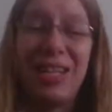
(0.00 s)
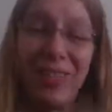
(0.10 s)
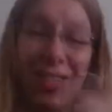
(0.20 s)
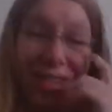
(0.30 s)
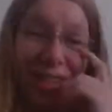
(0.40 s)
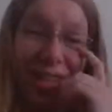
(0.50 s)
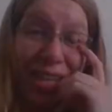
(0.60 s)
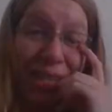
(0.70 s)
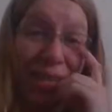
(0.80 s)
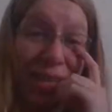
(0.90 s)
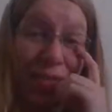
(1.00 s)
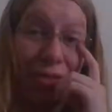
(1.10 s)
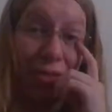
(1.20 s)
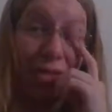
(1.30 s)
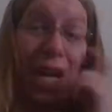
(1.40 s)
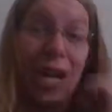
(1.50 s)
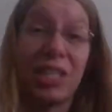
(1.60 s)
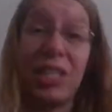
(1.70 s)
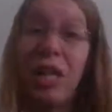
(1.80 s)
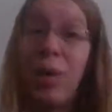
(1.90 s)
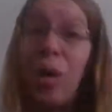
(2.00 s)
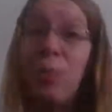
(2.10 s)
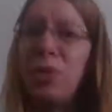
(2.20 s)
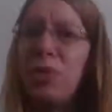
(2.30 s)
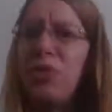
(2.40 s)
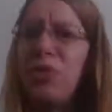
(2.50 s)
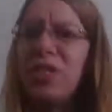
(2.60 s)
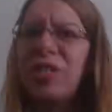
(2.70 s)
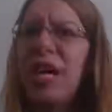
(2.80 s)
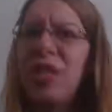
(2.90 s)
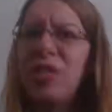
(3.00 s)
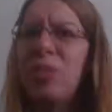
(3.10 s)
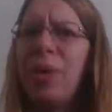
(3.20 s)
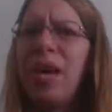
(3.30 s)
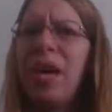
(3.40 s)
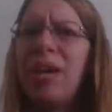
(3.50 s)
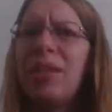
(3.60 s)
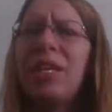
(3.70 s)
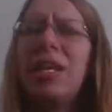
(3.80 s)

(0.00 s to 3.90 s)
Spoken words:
I'm like, oh, that's wonderful. Which actually, I'll be truthful, it's not too bad.